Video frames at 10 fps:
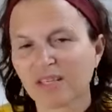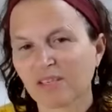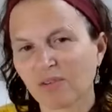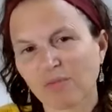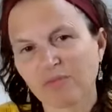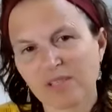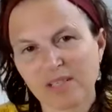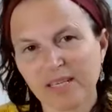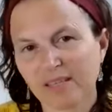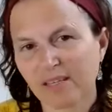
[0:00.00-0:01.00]
and
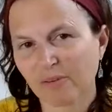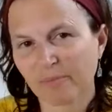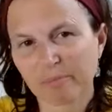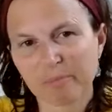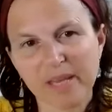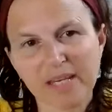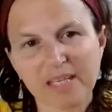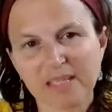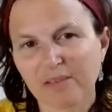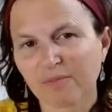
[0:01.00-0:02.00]
obviously there are
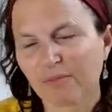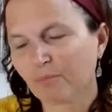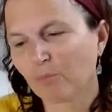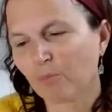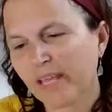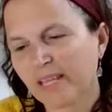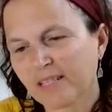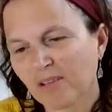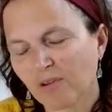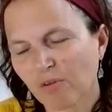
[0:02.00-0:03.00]
many different
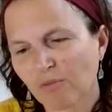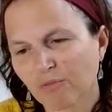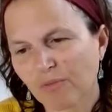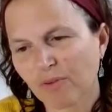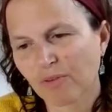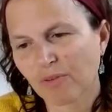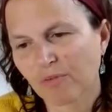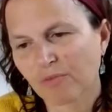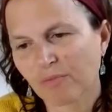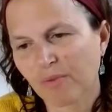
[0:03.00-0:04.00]
ways of, of